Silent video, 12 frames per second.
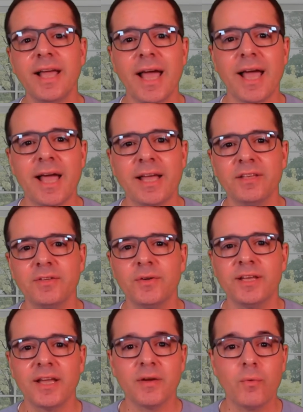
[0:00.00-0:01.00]
AI into your
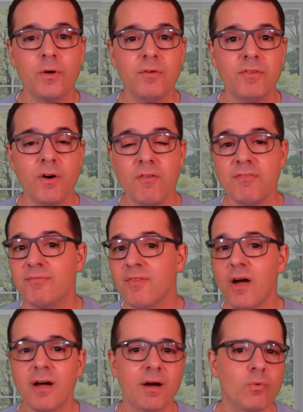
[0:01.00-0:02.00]
daily workflow
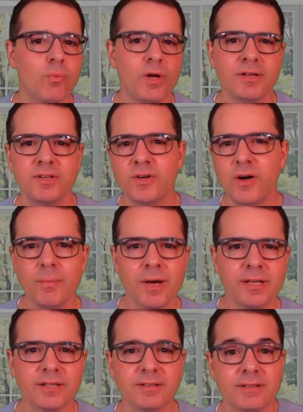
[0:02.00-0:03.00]
far outweigh the
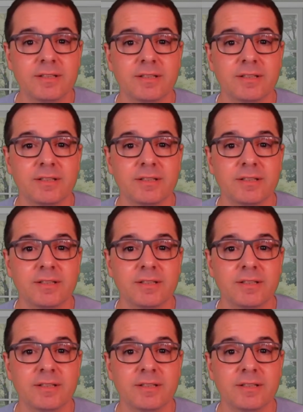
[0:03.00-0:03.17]
drawbacks.